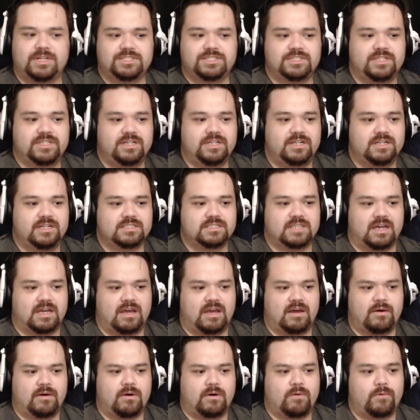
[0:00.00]
here is,
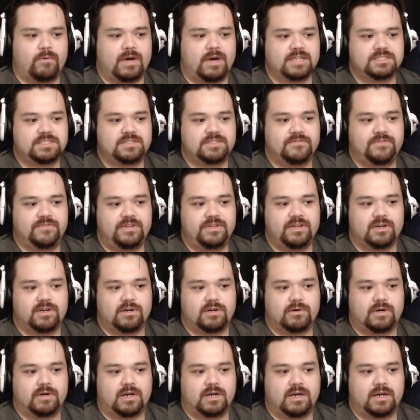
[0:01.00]
I, I watched a
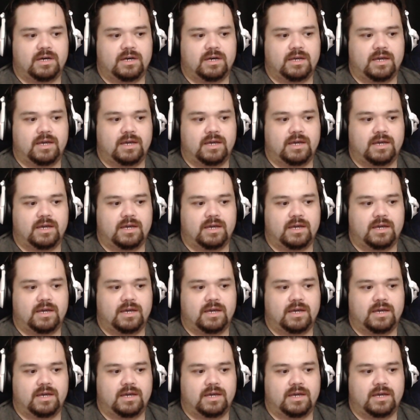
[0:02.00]
video. Uh,